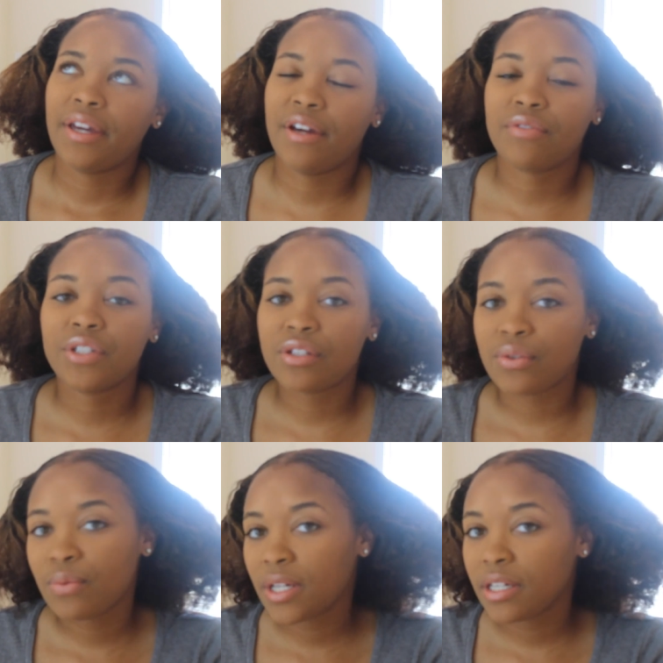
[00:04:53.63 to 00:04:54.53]
every
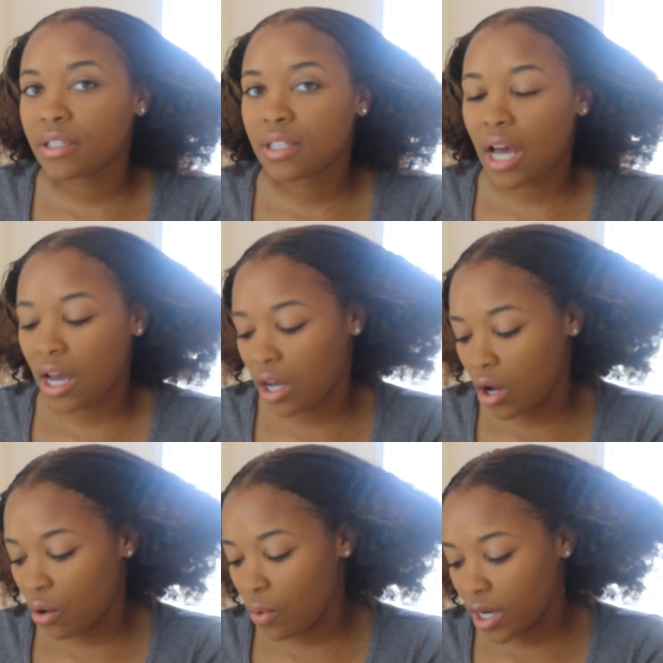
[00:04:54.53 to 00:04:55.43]
two weeks. I
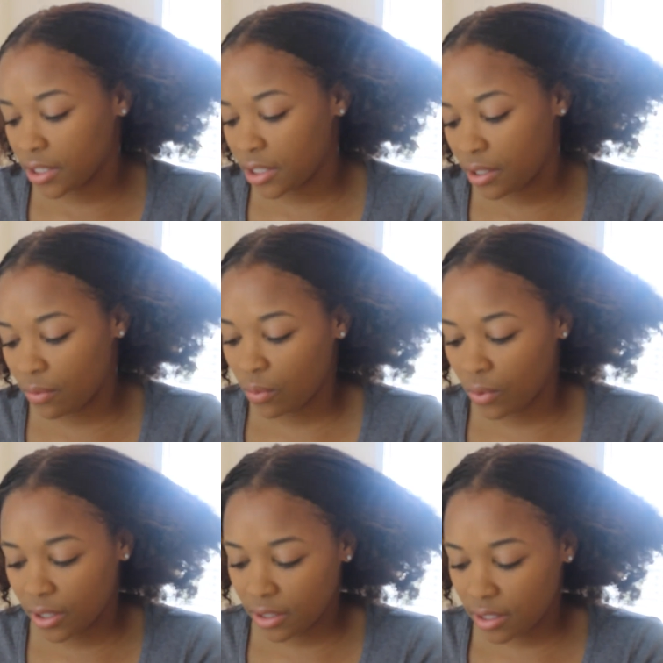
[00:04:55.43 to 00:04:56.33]
co-washed it
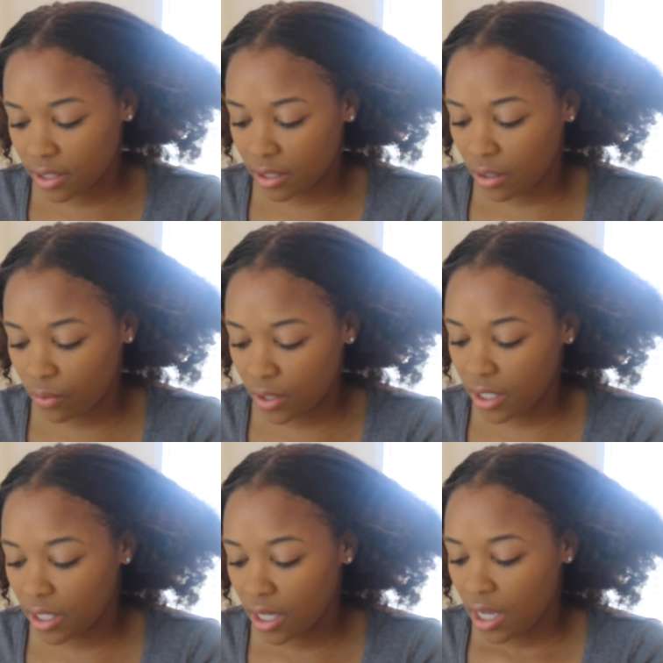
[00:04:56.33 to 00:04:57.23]
once a
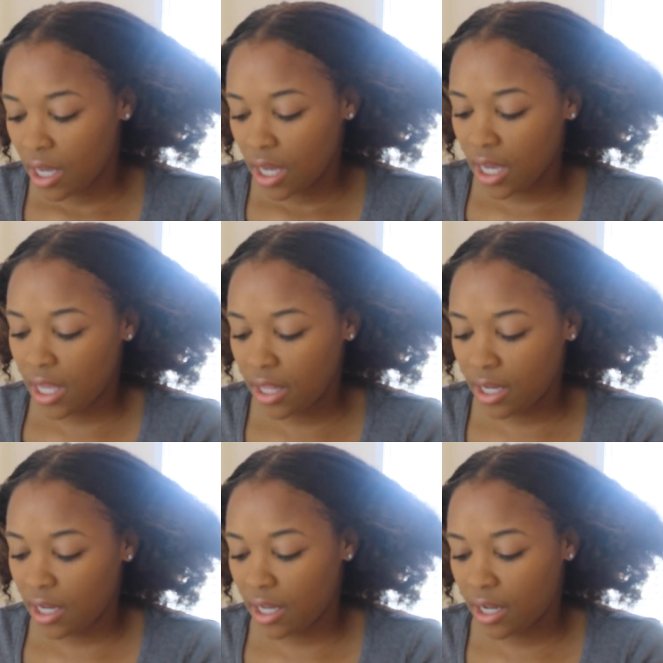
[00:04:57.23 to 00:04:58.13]
week and
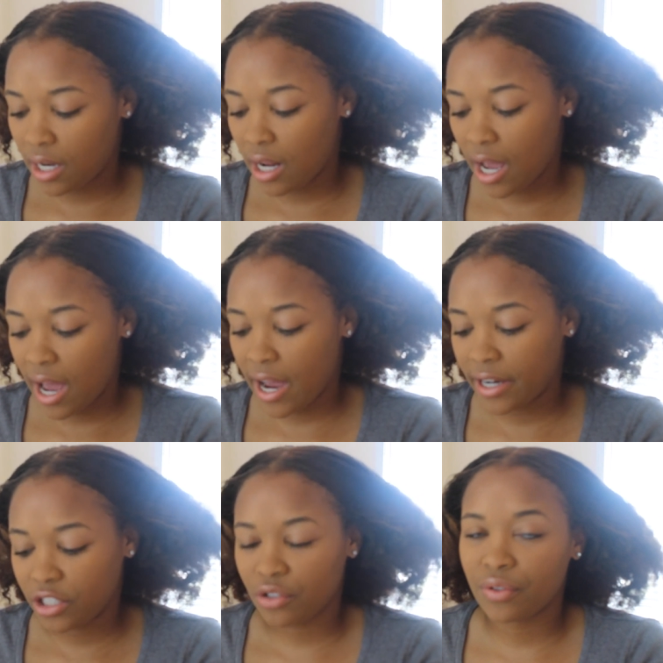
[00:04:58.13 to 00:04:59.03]
then
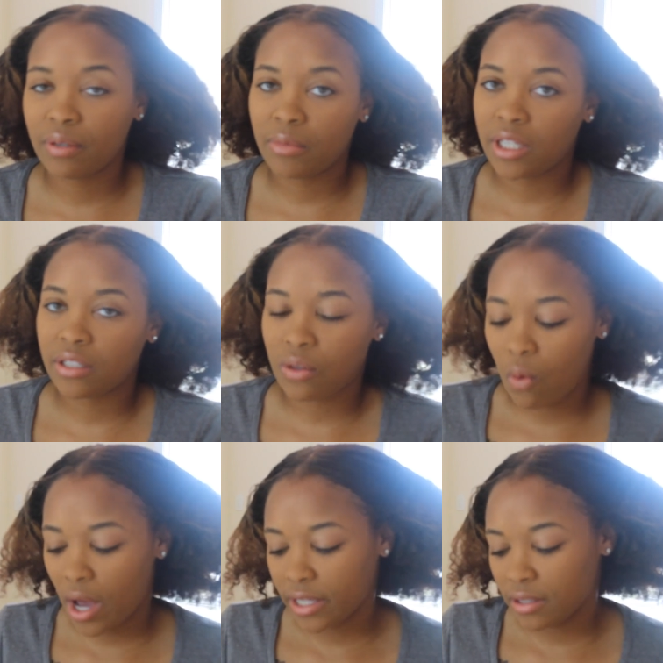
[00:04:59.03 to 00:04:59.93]
I trimmed it
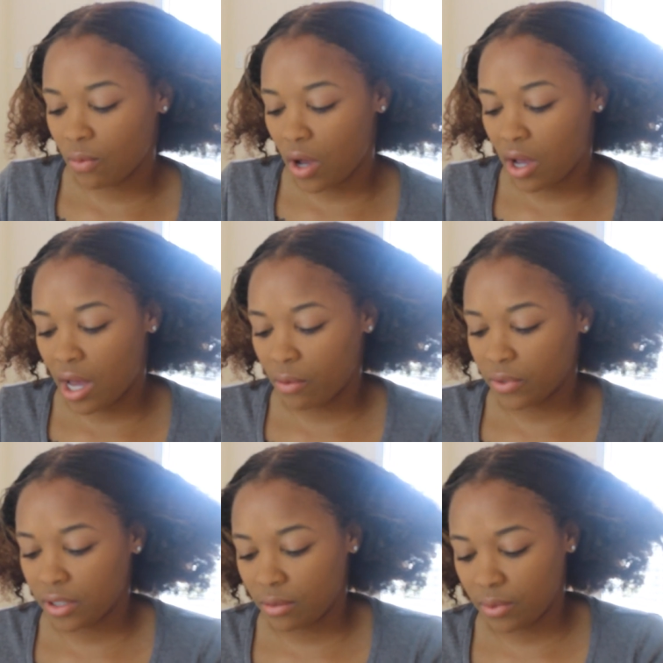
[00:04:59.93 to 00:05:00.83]
twice while I
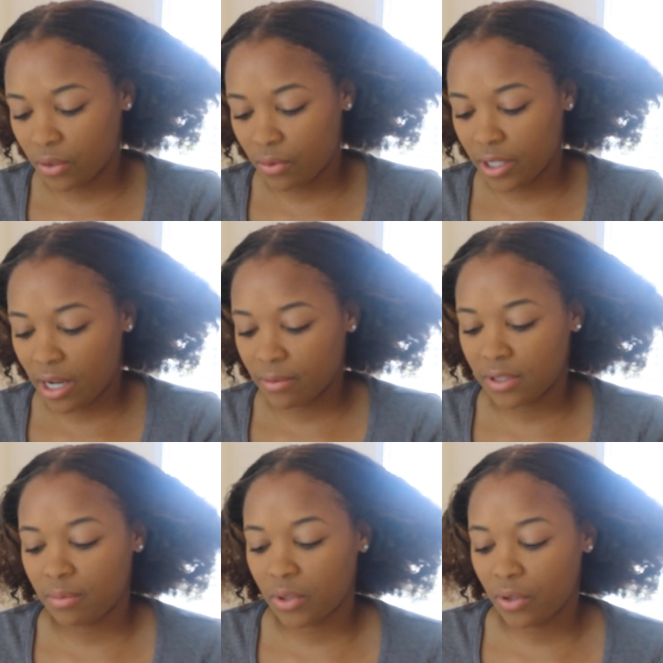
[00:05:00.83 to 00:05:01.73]
was deployed. I
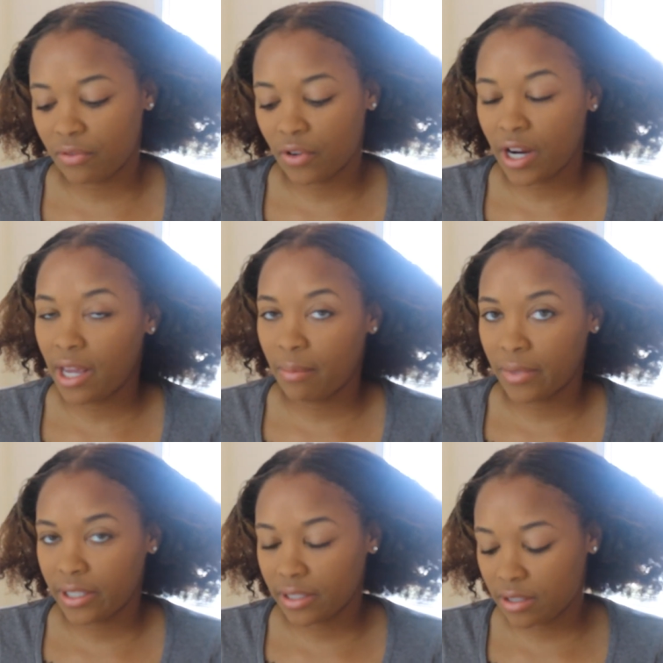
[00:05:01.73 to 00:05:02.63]
was deployed for eight
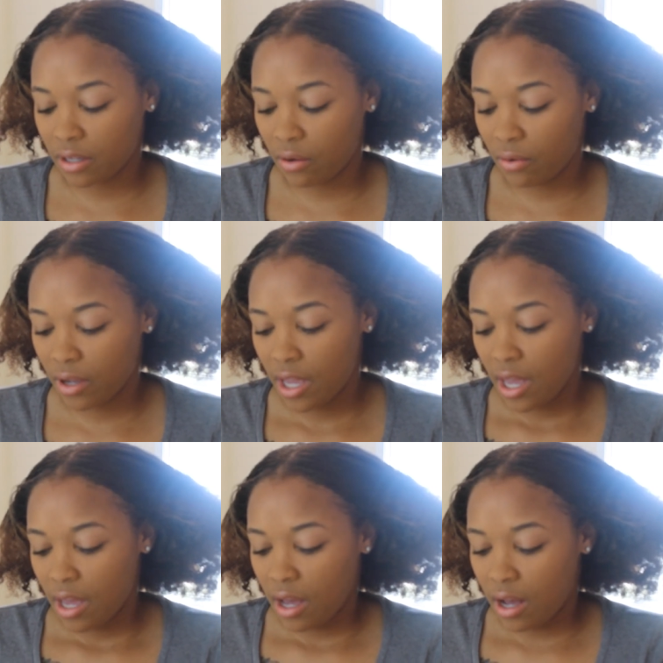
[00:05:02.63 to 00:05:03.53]
months. So
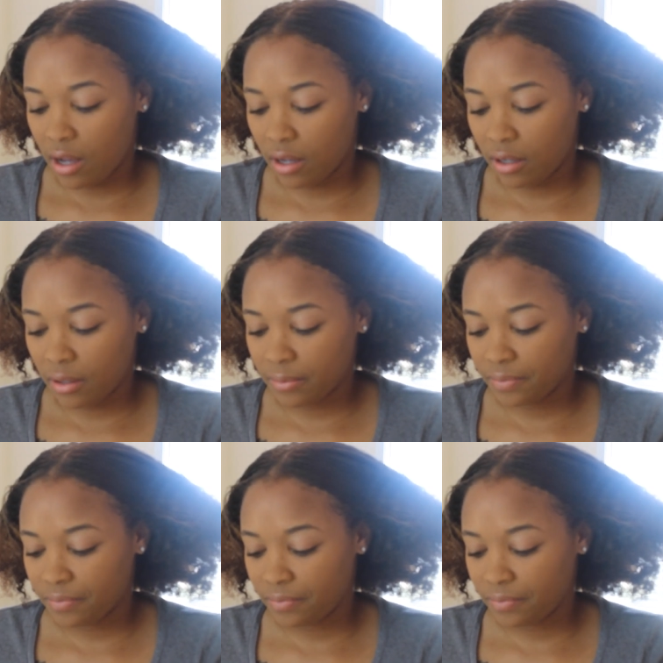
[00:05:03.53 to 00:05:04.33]
um,